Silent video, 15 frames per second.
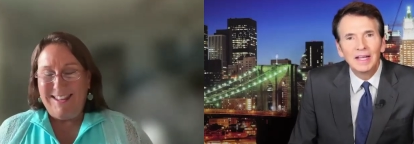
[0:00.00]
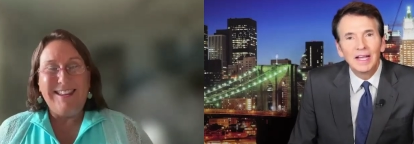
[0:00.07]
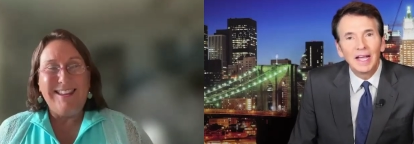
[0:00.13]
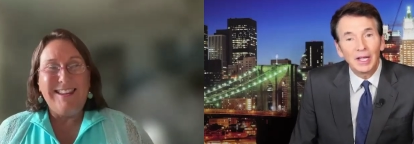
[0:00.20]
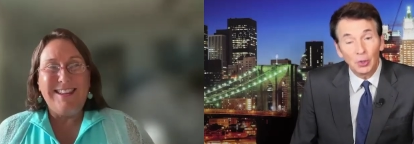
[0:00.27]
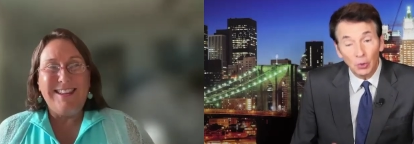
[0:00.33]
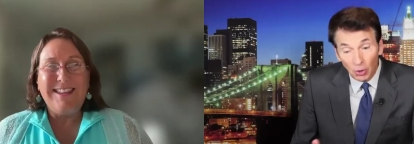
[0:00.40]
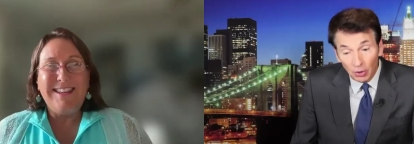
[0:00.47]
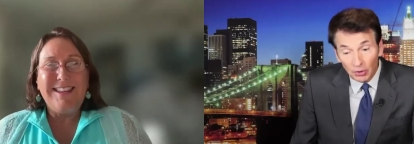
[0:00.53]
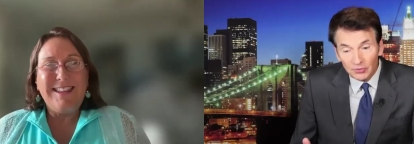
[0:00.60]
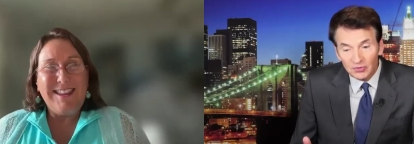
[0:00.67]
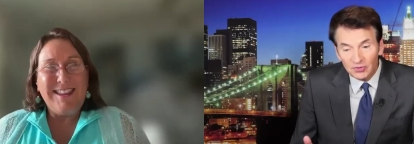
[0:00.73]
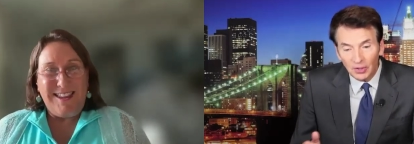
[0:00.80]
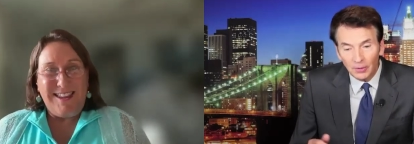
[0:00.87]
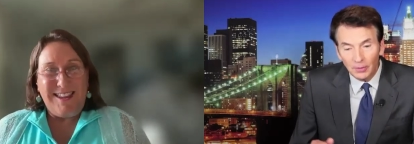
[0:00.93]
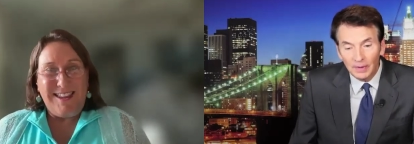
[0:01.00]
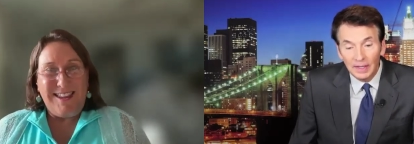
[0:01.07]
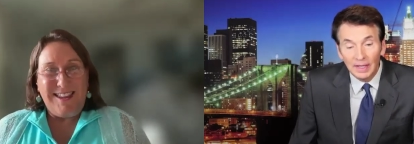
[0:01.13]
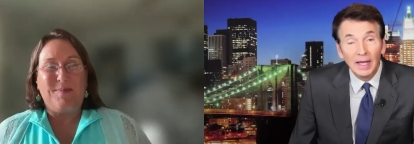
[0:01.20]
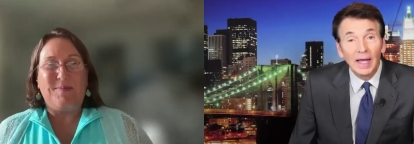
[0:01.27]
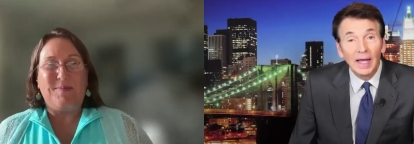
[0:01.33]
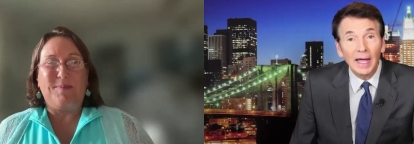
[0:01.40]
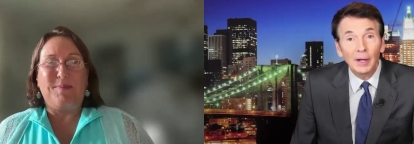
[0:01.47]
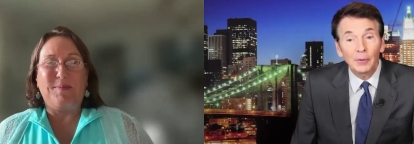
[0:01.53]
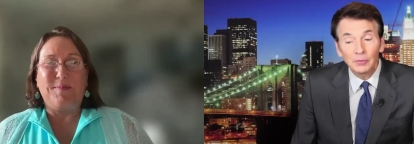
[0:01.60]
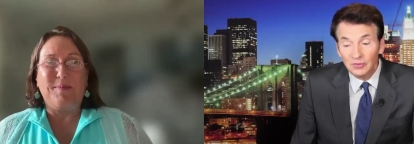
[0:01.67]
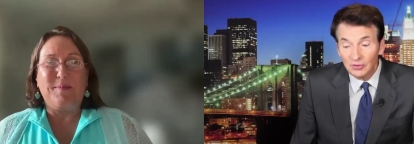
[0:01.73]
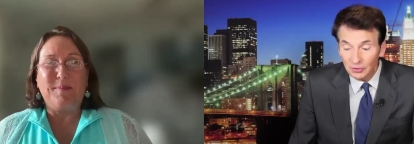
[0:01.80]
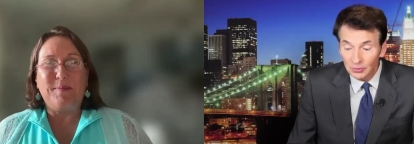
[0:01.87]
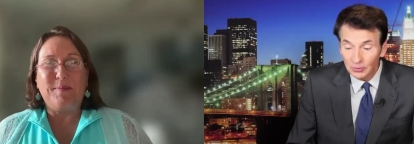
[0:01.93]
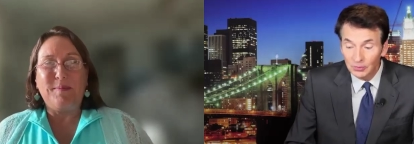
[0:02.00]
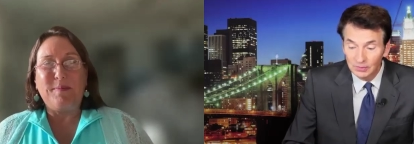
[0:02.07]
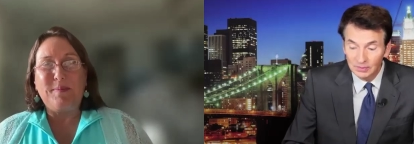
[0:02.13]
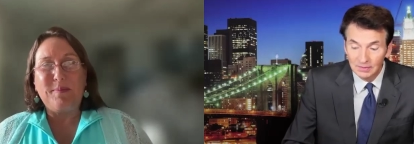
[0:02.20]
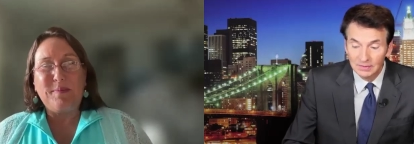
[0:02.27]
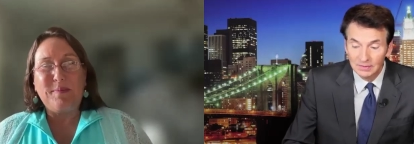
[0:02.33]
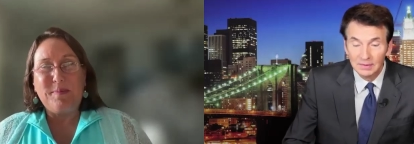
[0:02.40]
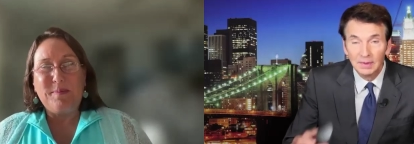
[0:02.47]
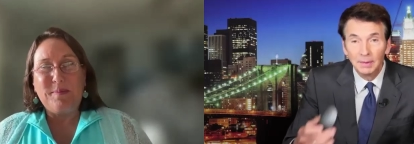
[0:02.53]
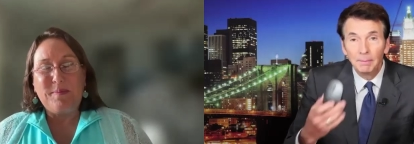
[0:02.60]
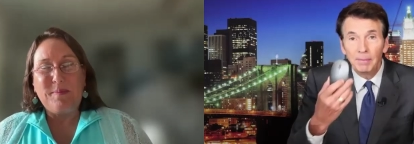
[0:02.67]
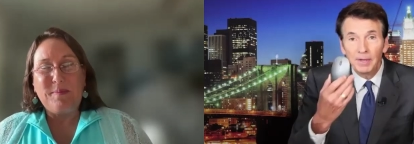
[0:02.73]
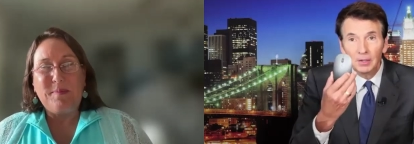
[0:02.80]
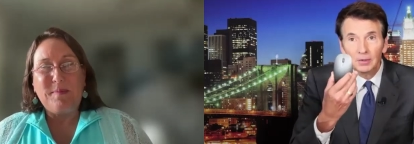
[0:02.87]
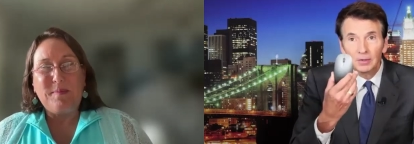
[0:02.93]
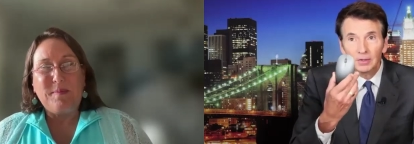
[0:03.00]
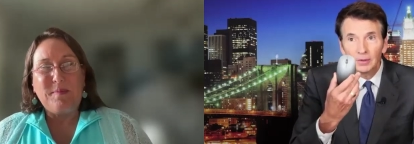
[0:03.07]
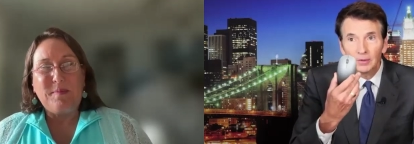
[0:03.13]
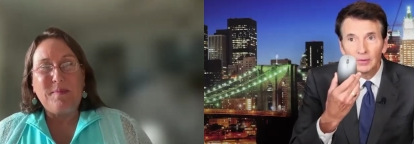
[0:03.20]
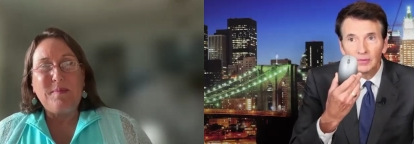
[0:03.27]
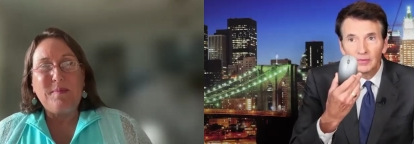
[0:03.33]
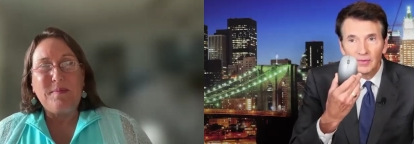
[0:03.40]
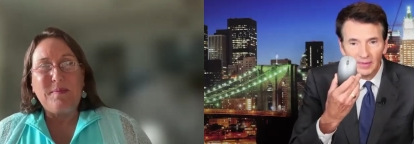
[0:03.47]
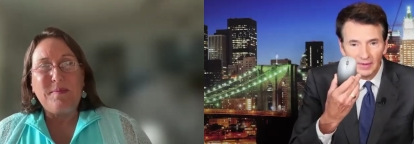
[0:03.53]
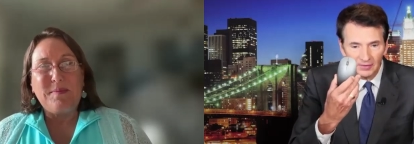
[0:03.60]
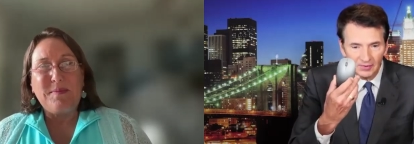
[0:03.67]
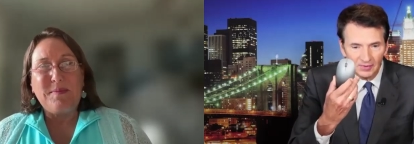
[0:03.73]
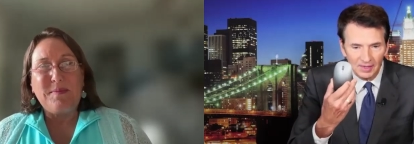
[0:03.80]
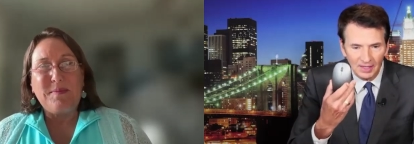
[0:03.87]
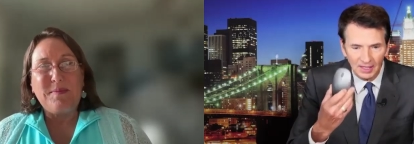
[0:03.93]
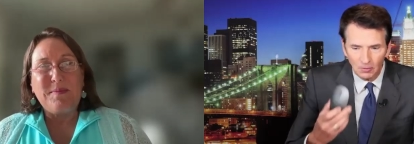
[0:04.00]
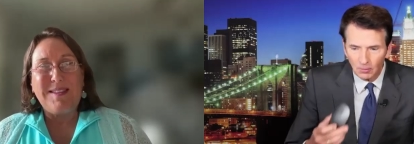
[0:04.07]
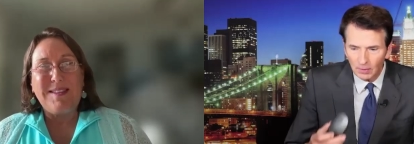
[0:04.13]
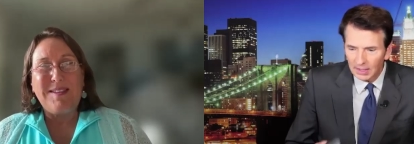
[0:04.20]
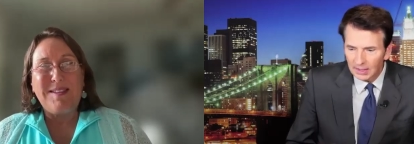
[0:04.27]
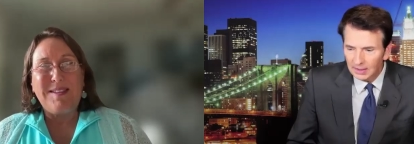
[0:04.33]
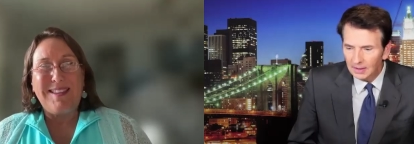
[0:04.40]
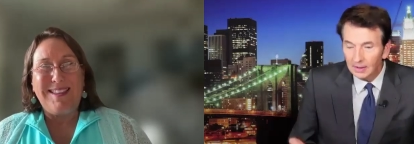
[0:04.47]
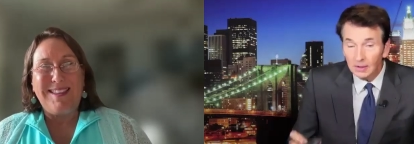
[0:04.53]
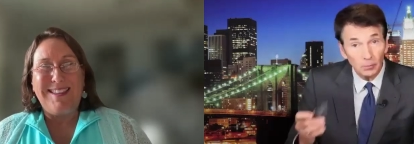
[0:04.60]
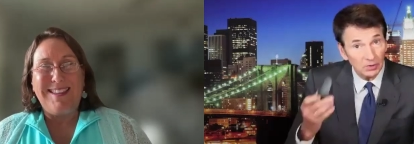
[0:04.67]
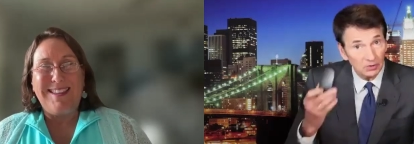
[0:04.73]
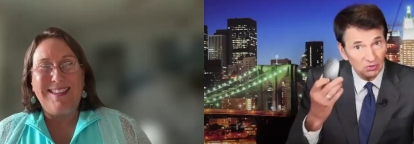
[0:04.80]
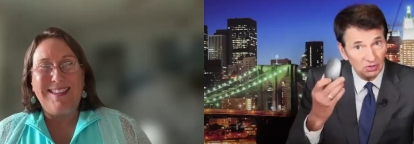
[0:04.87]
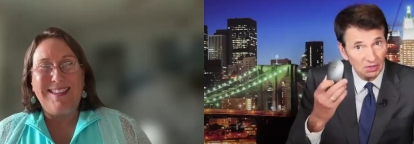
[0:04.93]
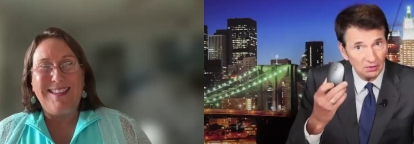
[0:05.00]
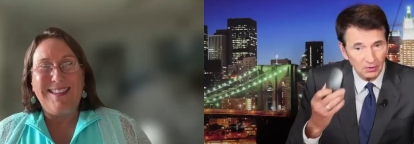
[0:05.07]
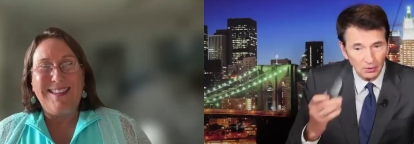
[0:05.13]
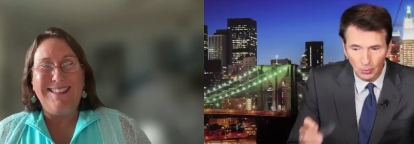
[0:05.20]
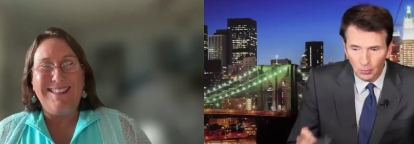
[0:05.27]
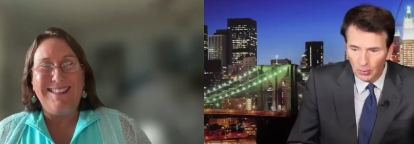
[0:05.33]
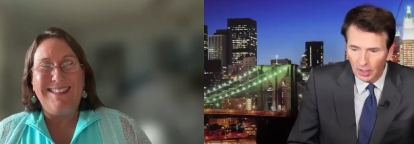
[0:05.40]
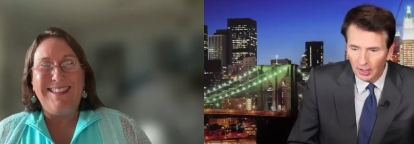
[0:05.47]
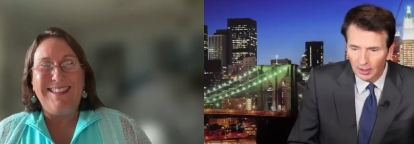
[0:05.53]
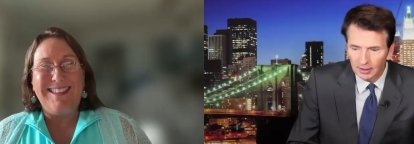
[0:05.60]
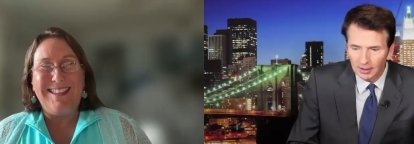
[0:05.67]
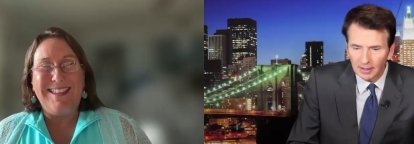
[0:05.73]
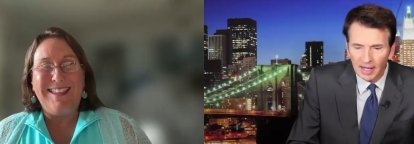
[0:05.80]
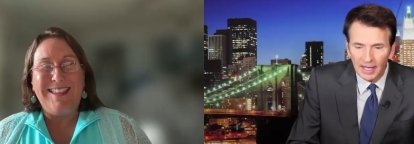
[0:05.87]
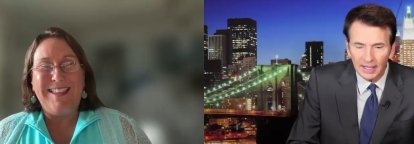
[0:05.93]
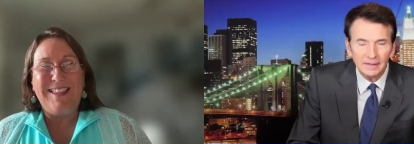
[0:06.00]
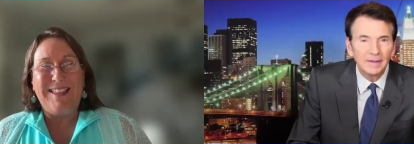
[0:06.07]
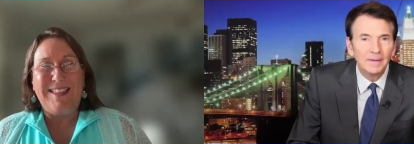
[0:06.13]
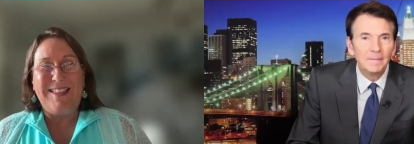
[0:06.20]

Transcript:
Speaker 1: and also how to better use this thing right here, which can do a lot.